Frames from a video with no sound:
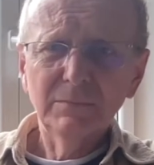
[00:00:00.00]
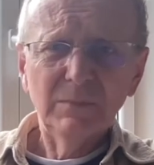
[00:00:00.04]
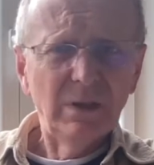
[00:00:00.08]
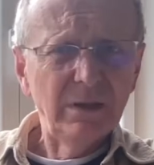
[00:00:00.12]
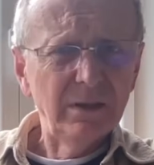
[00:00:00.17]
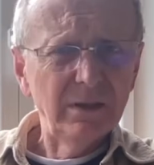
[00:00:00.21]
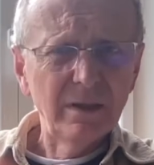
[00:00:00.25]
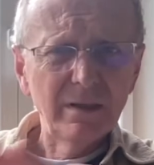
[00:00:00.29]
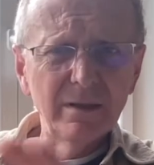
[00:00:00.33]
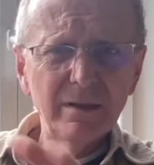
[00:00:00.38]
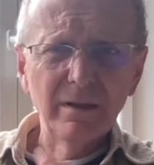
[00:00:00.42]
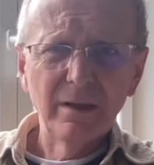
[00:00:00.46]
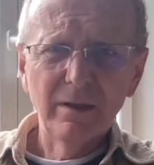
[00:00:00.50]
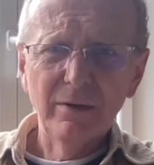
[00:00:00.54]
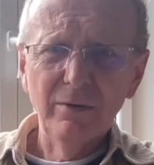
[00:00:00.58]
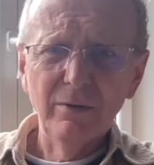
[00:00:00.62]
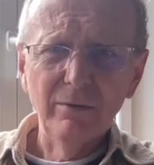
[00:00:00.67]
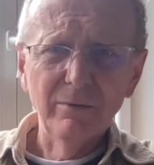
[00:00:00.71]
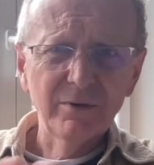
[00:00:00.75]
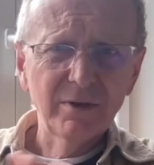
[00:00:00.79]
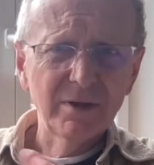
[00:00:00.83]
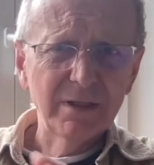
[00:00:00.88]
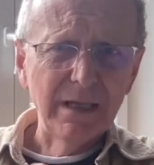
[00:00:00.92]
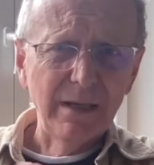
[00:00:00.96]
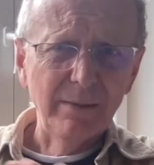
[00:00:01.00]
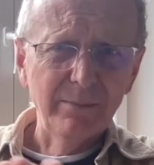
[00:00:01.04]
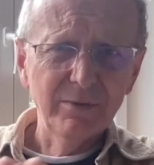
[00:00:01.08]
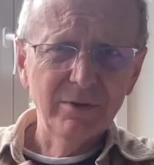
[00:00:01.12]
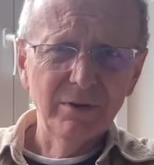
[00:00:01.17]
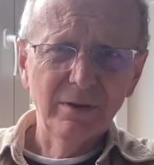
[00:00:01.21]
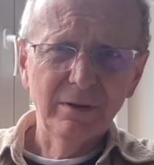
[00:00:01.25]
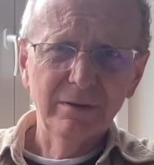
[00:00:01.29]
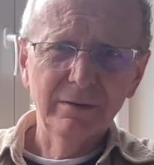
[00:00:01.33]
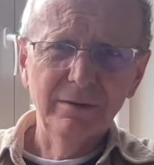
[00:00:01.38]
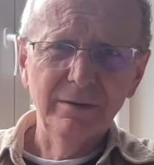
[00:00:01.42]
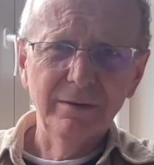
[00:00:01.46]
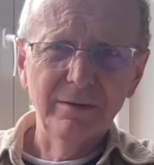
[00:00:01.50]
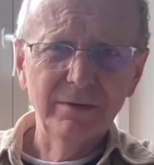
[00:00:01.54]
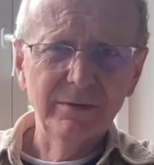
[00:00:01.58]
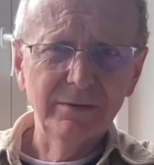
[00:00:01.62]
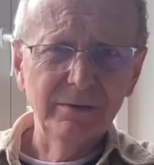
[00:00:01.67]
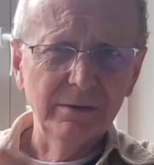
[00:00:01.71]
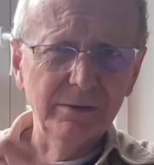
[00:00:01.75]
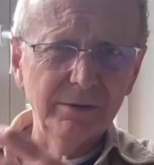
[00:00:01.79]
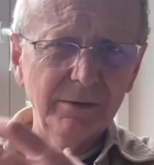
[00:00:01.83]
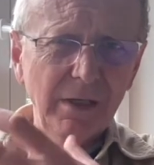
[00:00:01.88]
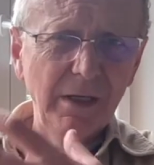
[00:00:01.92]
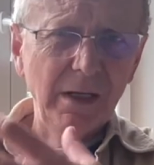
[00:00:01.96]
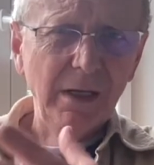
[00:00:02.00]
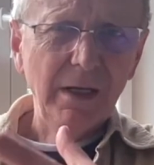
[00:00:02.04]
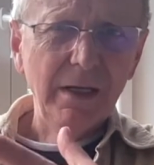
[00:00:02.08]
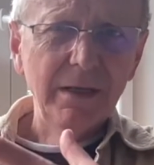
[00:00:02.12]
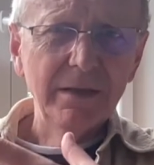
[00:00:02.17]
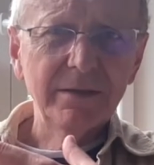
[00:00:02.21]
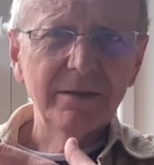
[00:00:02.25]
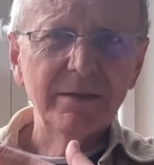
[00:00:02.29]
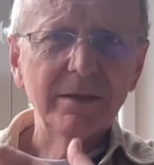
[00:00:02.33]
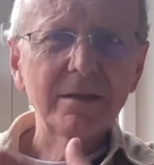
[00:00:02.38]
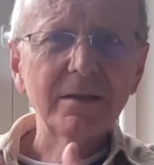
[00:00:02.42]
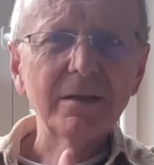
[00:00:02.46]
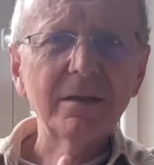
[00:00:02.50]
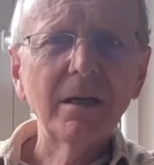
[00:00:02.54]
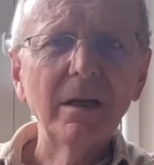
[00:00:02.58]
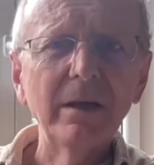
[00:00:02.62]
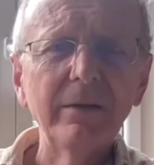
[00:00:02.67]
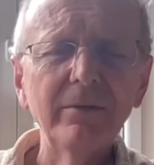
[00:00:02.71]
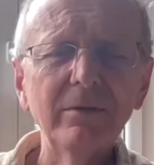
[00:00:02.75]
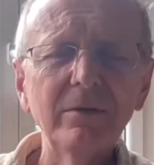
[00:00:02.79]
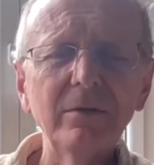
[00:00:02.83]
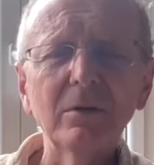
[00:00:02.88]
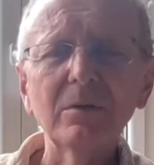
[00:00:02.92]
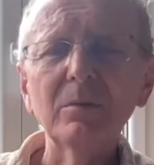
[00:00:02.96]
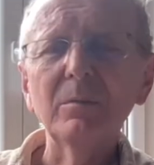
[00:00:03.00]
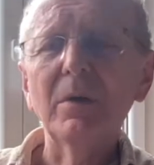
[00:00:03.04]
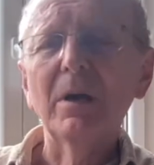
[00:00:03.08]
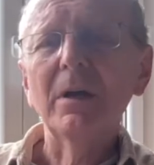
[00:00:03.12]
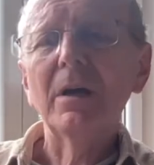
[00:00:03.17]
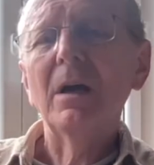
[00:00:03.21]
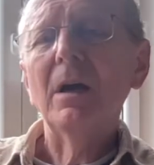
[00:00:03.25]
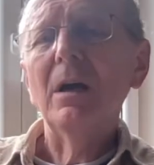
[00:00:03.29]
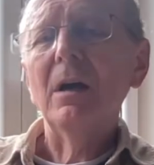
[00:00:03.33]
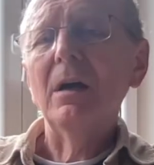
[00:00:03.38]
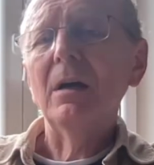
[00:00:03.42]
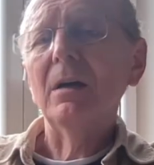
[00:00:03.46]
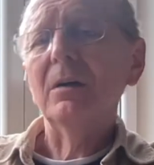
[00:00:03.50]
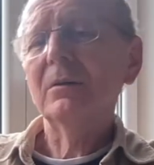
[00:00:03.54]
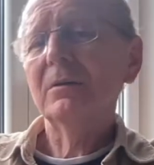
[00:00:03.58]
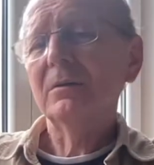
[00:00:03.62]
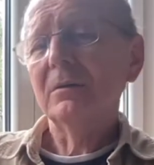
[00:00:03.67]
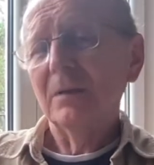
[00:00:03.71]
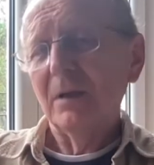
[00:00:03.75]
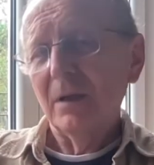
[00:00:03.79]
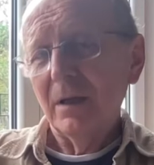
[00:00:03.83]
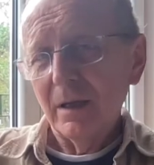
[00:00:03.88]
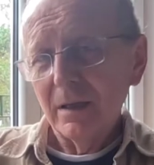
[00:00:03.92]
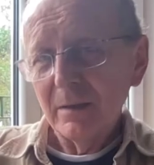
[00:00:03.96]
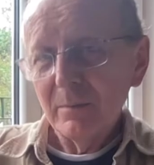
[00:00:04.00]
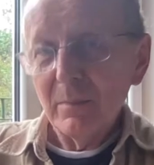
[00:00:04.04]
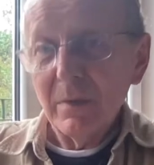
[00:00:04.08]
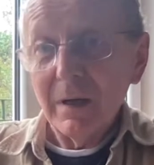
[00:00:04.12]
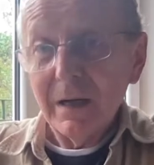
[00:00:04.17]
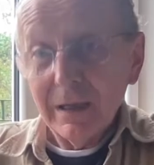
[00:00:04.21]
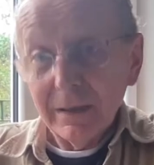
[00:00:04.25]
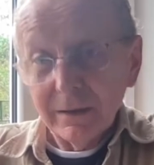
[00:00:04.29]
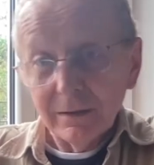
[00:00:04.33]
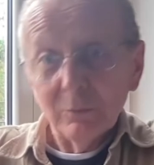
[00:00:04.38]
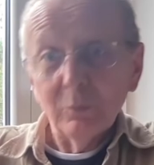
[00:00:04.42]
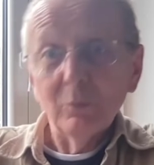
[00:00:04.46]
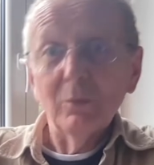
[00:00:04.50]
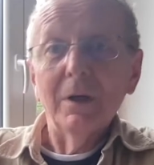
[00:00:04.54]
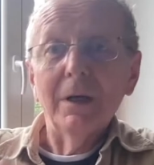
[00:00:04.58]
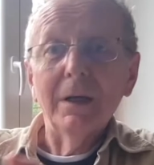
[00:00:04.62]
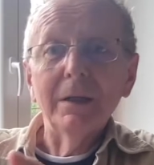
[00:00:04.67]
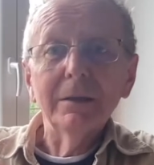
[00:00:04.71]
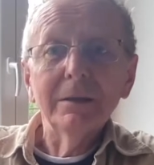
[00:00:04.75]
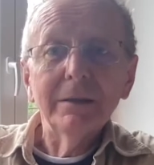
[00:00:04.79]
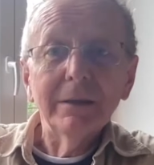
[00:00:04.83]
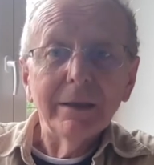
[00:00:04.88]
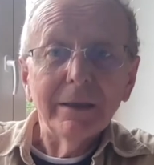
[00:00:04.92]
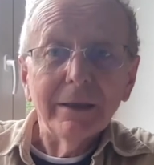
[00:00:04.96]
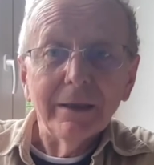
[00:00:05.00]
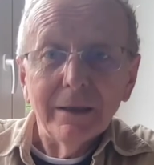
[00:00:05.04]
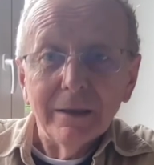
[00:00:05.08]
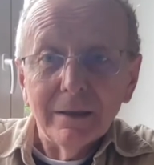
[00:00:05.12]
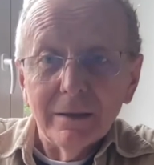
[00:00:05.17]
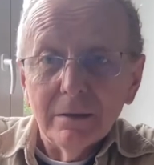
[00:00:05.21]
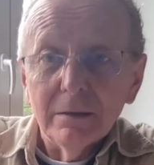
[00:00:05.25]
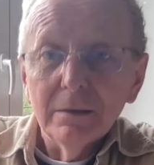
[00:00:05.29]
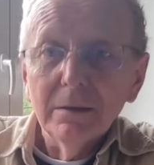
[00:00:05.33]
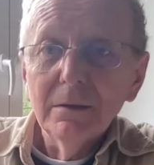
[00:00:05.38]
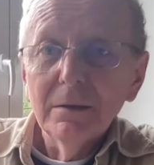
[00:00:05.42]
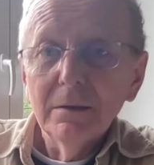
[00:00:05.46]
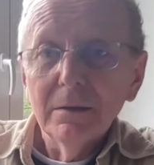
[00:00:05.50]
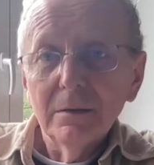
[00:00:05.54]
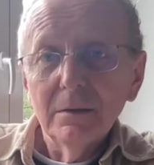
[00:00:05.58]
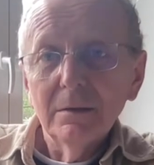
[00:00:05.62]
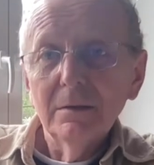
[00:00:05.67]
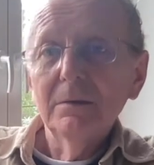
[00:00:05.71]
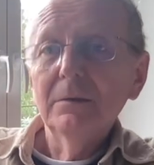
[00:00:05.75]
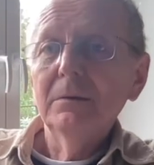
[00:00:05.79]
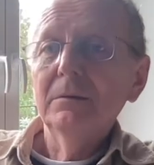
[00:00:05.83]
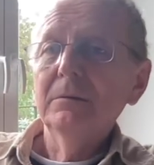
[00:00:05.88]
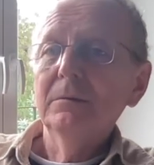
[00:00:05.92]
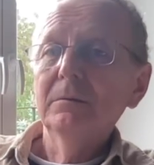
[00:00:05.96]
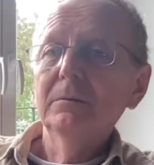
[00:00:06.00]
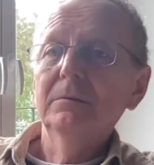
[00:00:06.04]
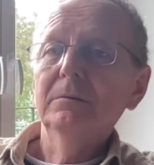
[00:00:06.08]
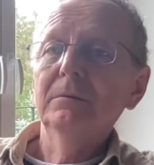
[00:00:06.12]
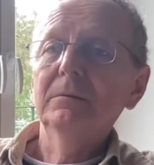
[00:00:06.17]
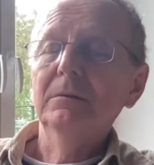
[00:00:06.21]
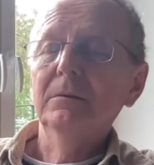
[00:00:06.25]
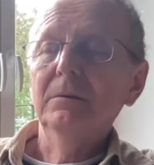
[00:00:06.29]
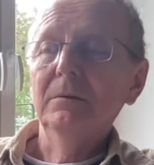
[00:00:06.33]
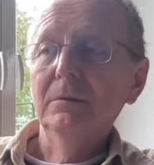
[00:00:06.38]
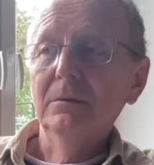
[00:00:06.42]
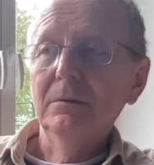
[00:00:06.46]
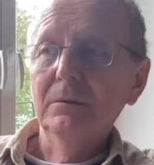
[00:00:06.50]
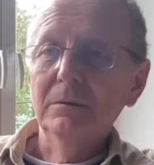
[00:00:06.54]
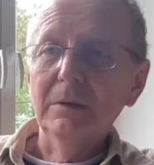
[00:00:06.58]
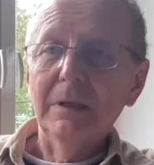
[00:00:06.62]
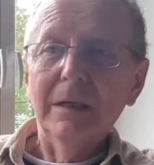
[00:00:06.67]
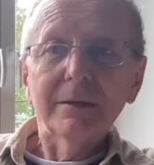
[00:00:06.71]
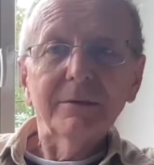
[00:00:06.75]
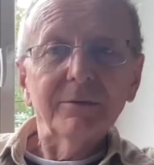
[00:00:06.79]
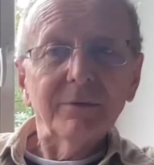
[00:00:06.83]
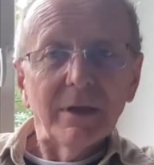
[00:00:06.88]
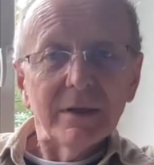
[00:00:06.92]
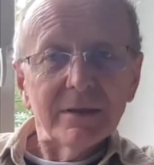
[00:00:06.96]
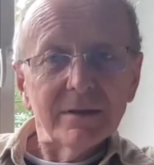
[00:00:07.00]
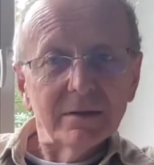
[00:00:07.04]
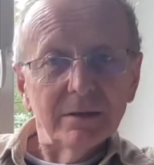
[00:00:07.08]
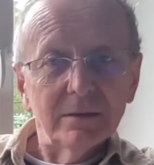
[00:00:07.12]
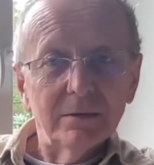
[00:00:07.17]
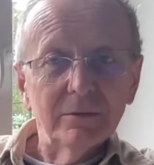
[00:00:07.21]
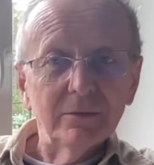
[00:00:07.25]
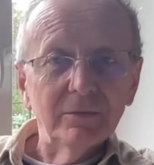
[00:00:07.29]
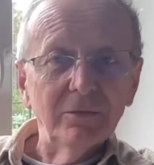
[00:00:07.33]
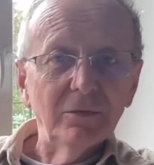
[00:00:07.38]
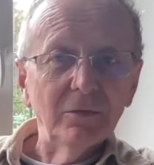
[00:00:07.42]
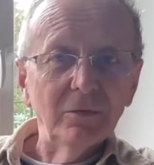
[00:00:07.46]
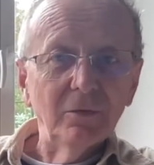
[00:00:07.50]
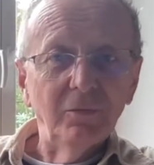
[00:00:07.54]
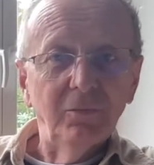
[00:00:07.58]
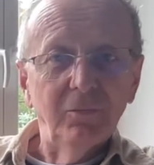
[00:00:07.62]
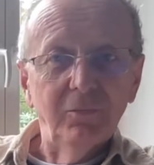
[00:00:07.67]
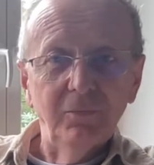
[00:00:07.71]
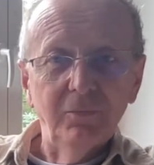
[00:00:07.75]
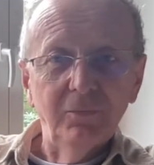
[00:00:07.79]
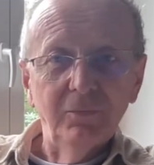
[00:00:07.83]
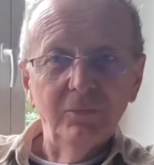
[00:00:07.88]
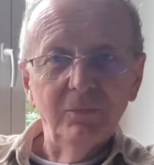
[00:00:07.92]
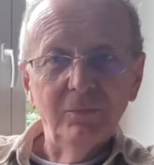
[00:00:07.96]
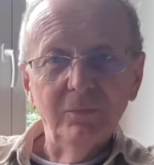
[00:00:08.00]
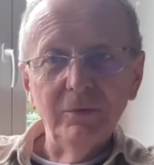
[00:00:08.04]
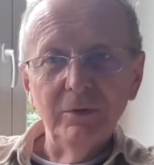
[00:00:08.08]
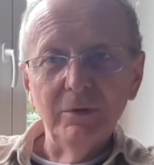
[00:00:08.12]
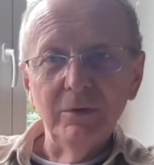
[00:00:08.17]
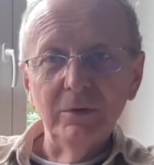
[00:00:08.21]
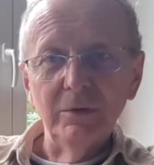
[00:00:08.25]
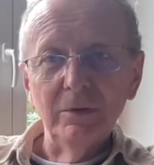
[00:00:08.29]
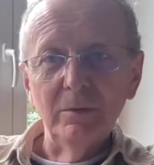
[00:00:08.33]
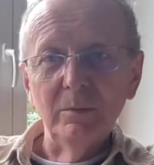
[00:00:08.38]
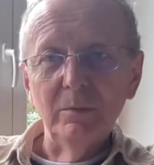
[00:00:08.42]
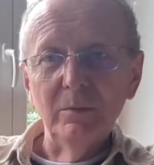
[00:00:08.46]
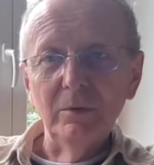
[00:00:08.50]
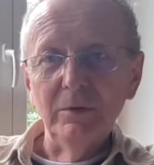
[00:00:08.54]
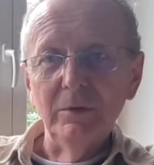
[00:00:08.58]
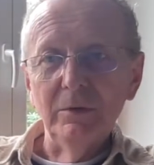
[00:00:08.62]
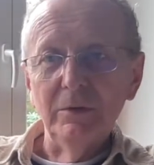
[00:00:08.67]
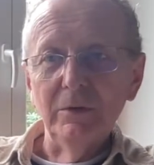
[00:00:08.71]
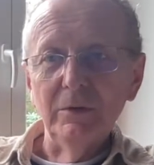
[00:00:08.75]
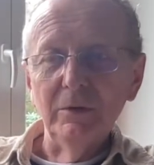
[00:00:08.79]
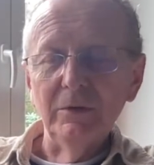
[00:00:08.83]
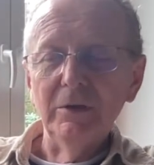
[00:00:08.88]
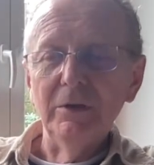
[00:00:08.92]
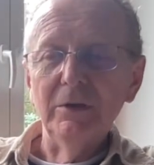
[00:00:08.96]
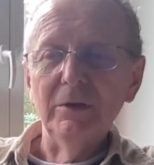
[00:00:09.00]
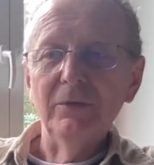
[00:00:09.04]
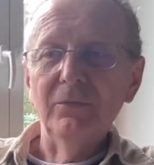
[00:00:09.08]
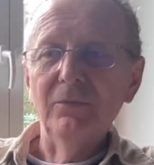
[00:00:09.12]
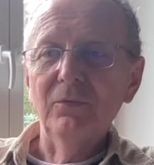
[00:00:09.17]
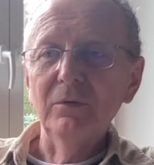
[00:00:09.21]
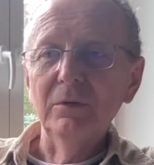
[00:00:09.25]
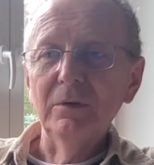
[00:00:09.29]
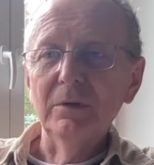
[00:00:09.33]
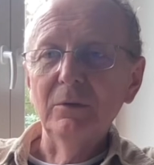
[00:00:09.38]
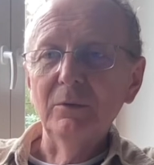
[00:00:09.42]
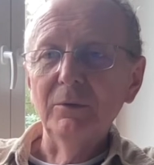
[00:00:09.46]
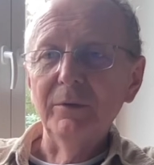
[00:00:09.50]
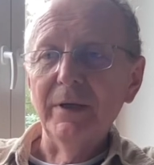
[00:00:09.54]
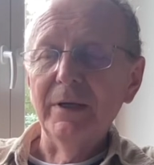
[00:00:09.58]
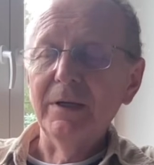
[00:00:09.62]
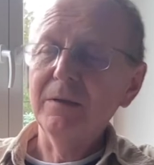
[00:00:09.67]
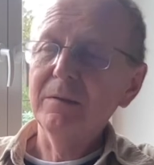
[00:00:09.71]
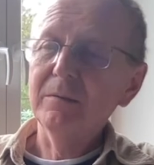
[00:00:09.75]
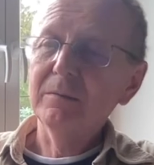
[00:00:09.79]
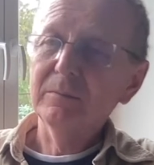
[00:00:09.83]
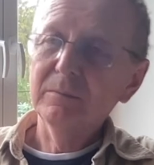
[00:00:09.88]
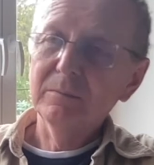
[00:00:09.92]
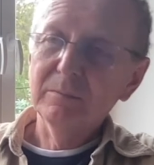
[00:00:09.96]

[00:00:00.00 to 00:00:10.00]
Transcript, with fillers: And that's a huge subject. It still sits heavy on my heart. I might one day uh, address it in a, in, a, in a fuller way.